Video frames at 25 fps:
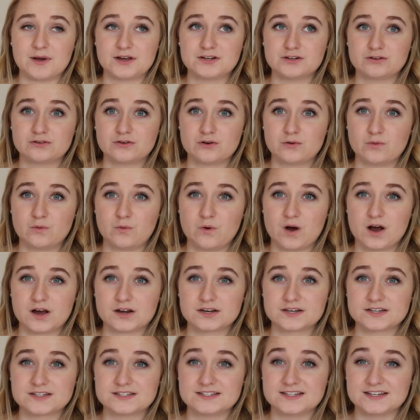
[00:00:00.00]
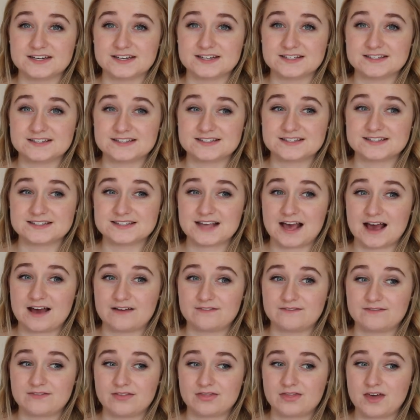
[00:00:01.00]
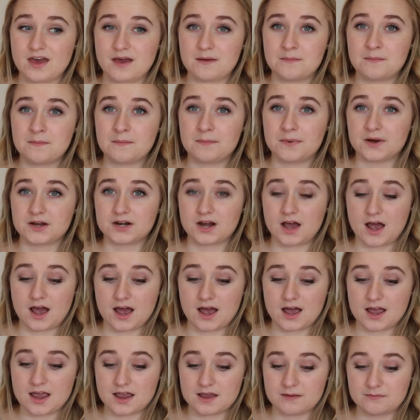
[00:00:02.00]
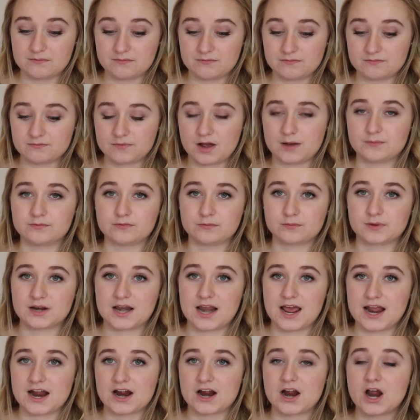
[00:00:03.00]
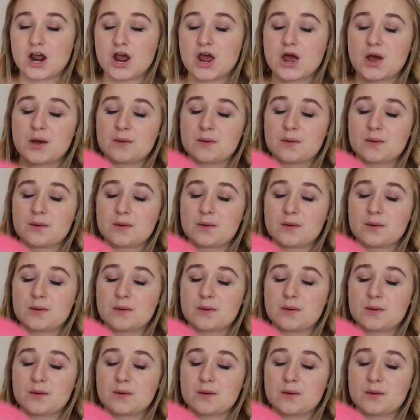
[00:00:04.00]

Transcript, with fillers: I don't know what cities have them, but I'm I'm from Clare,